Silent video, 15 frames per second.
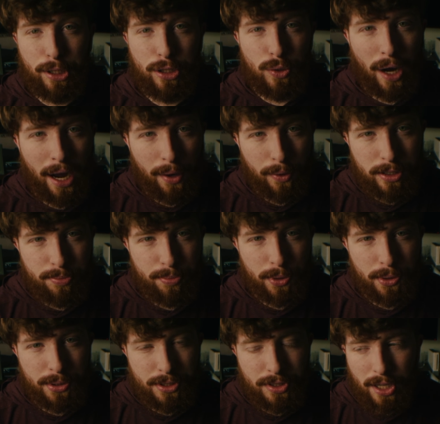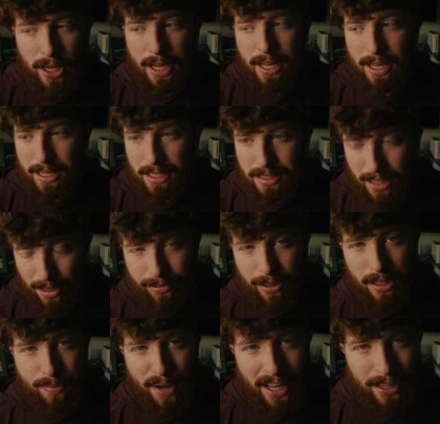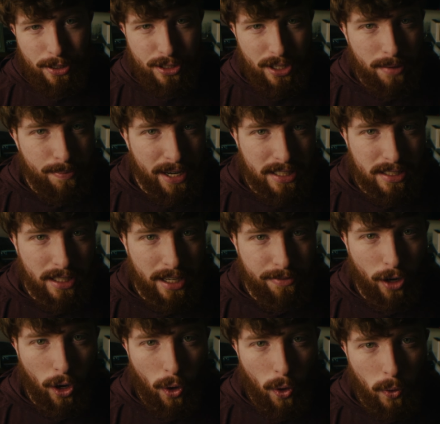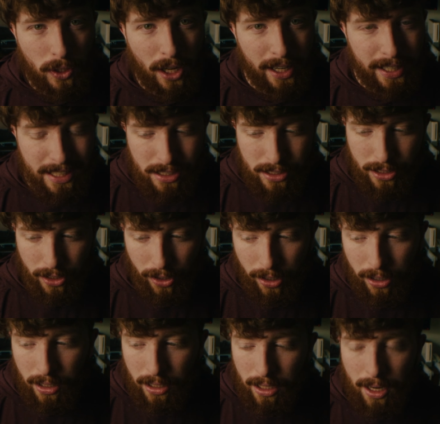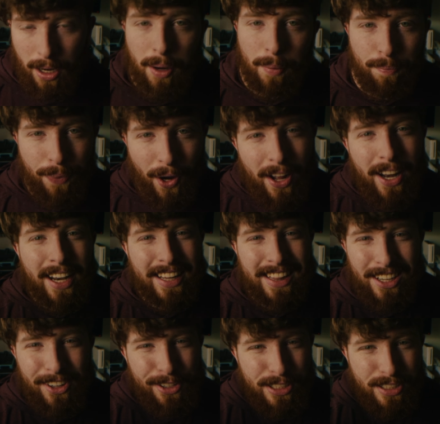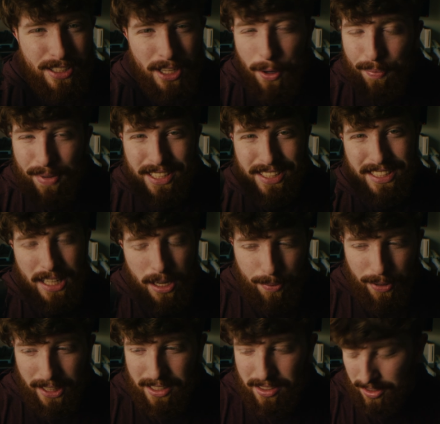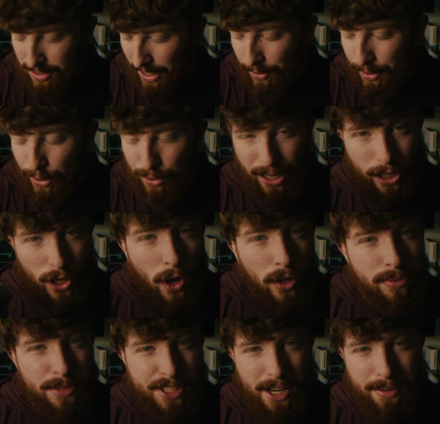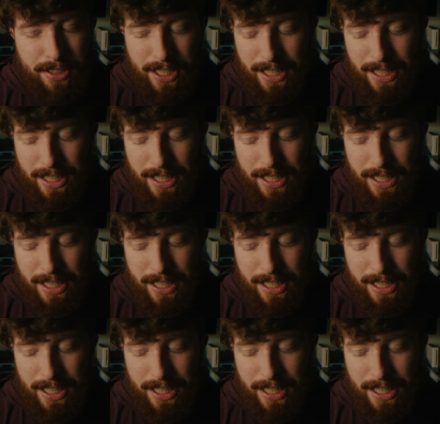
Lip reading: to do iris pulls definitely matters and makes life a whole lot easier. But there are some cinema lenses out there that call themselves